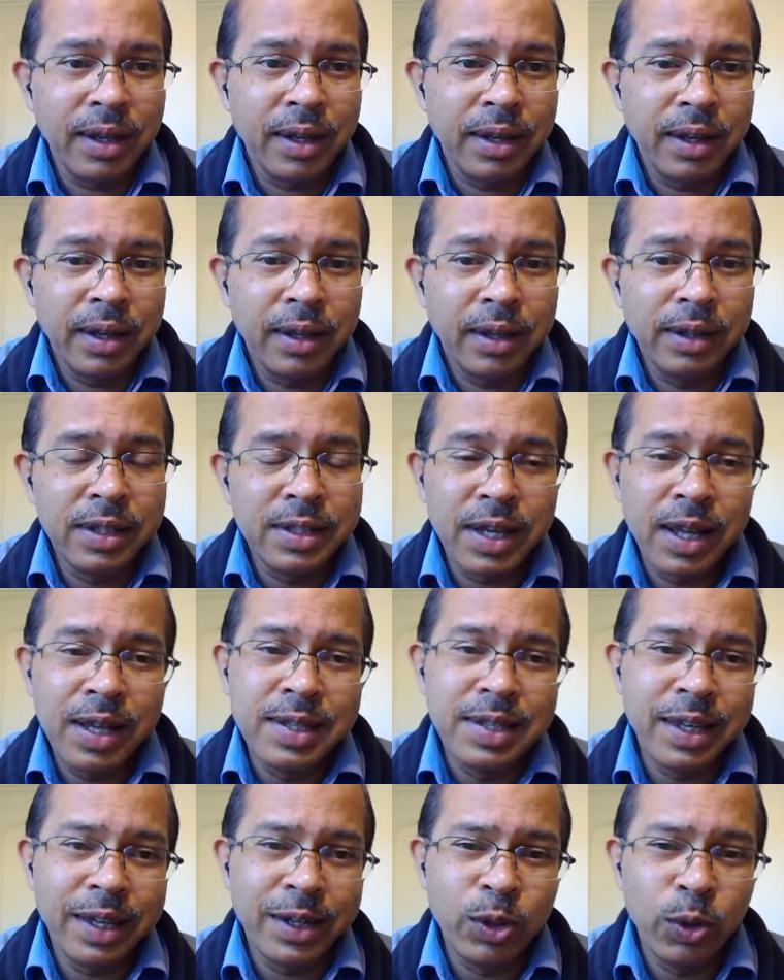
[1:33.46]
The cells
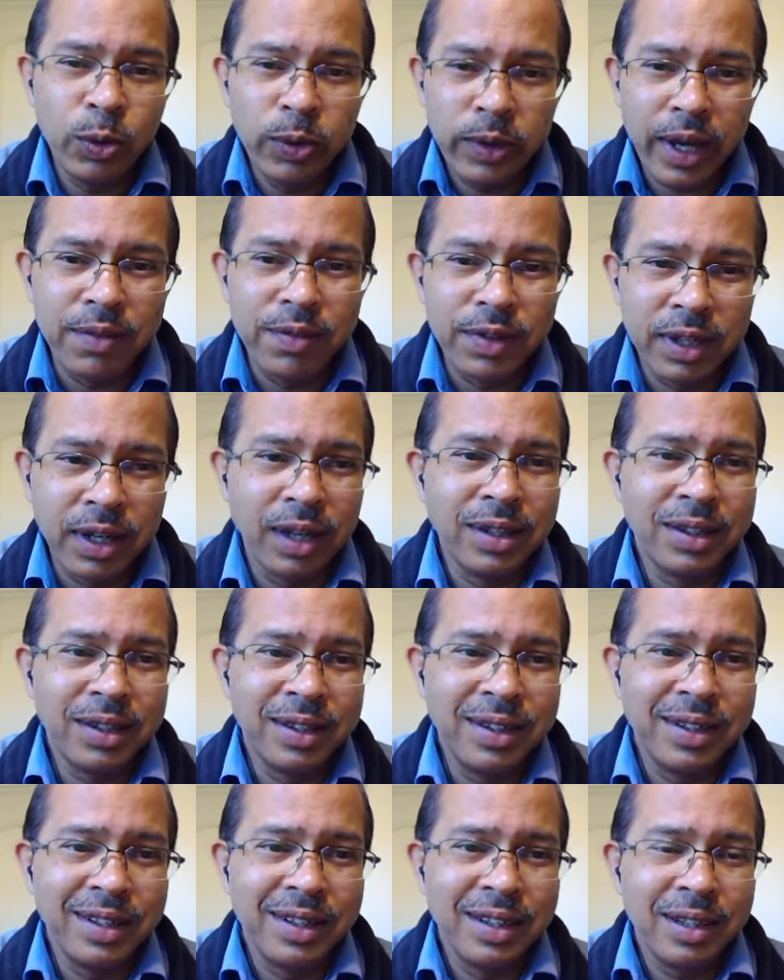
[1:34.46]
that don't have a
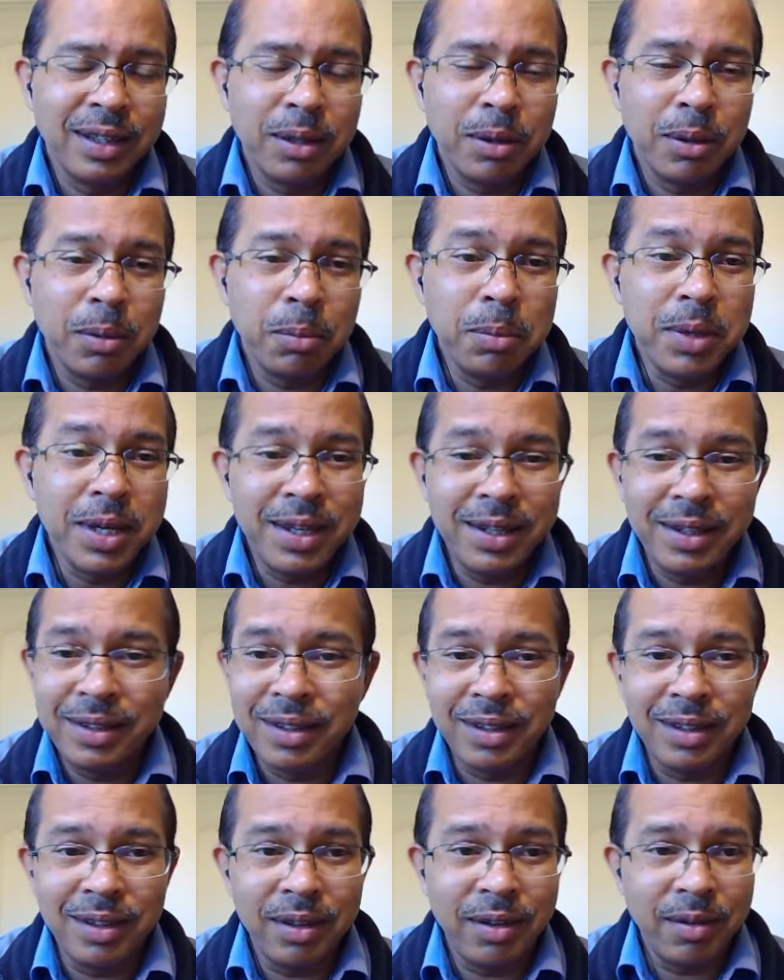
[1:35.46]
color mean
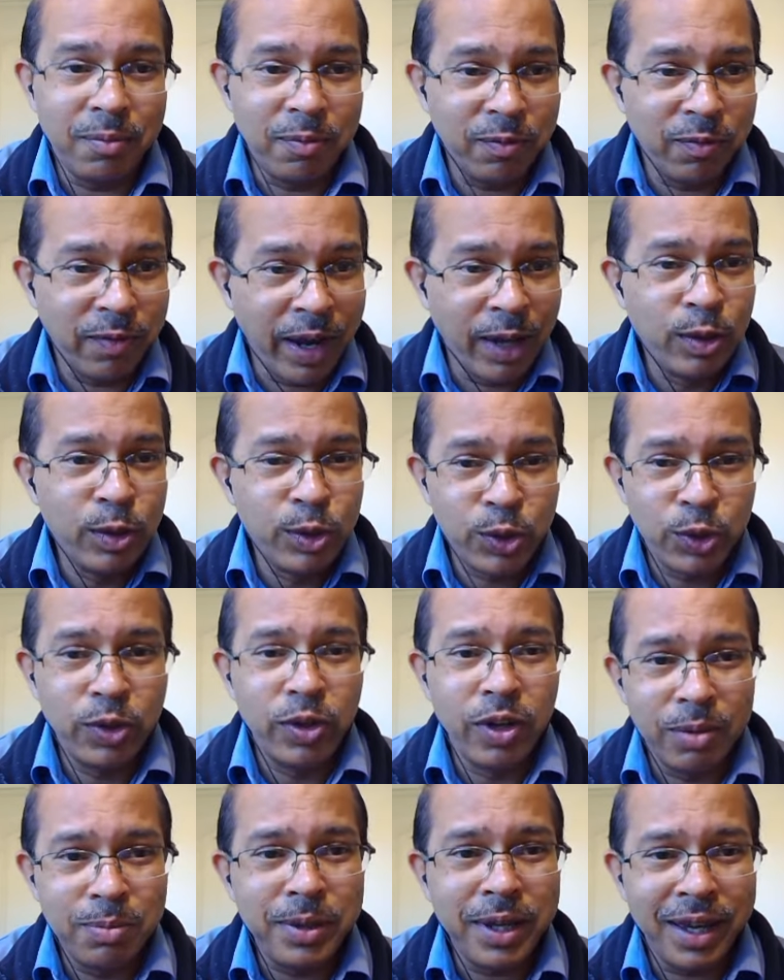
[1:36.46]
value should
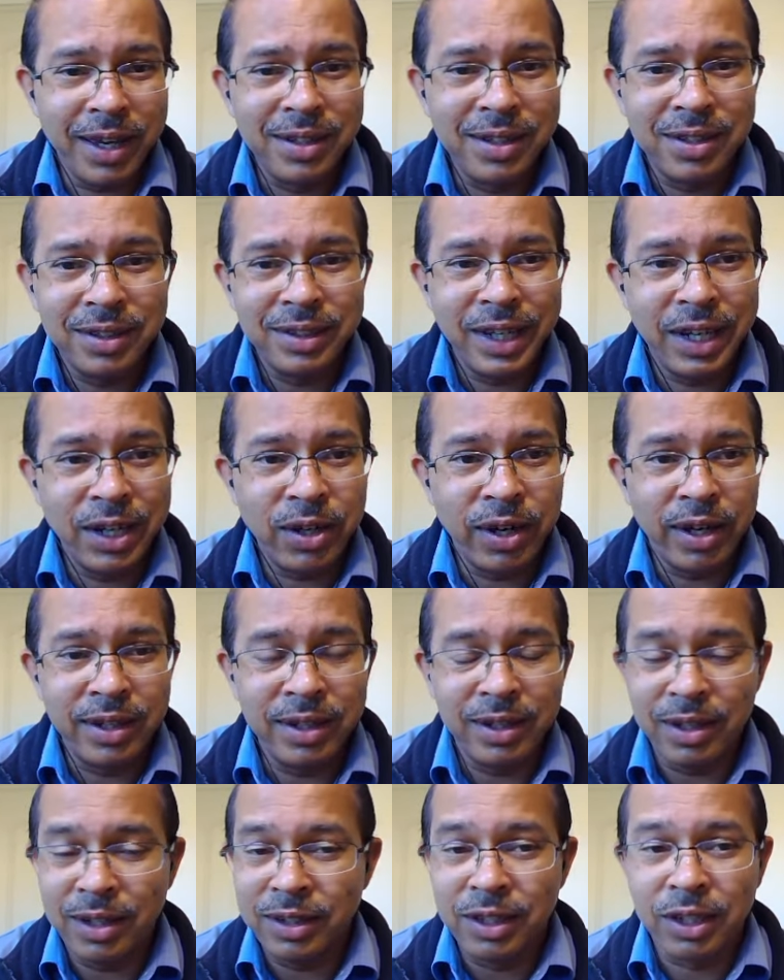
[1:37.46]
not be entered there and
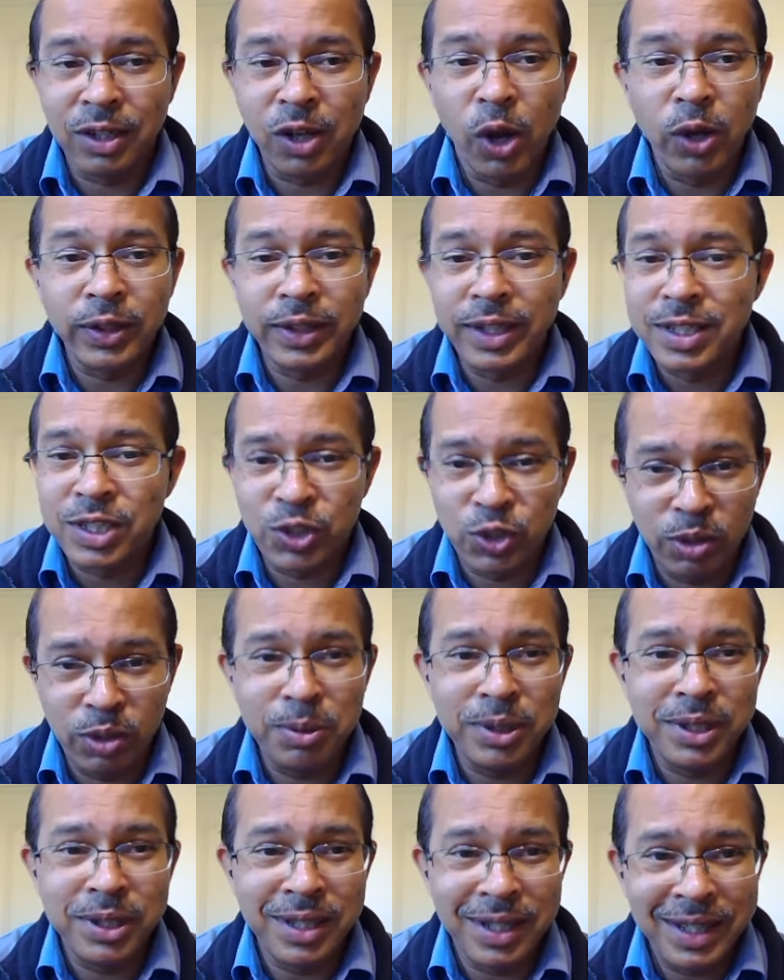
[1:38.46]
the content shouldn't be
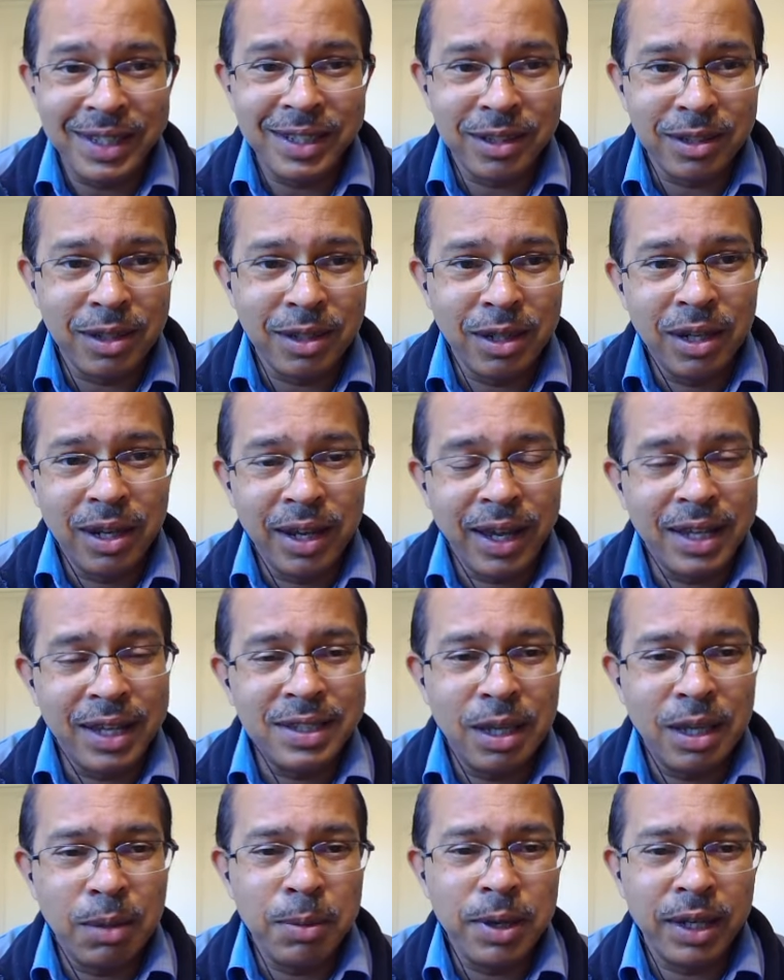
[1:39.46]
deleted as
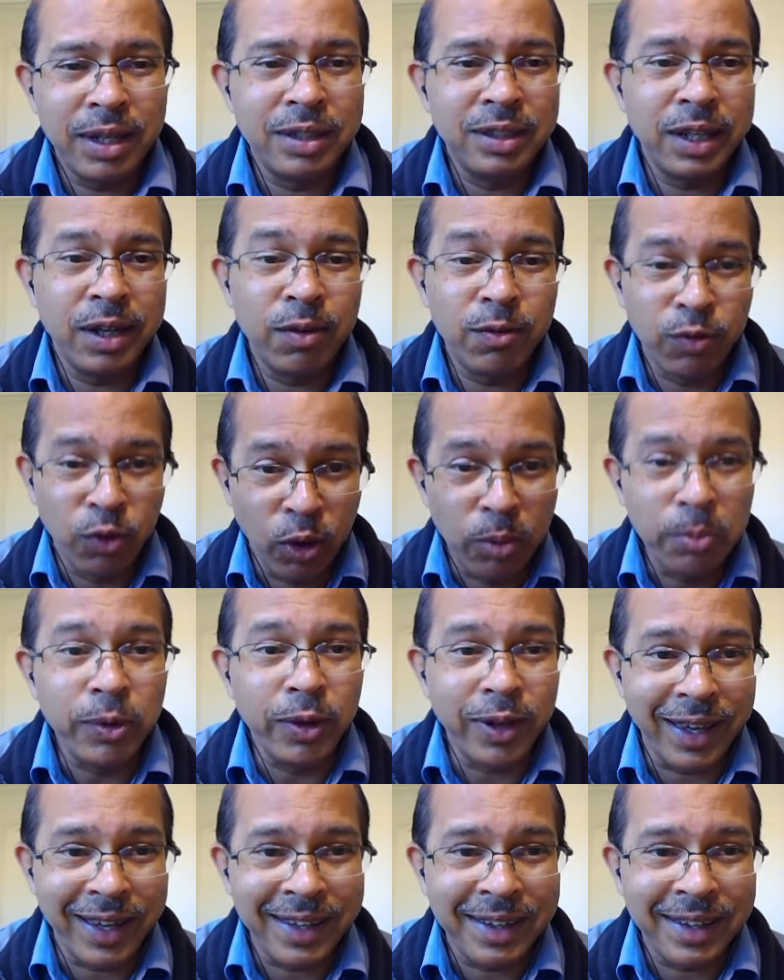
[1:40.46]
they may contain formulae.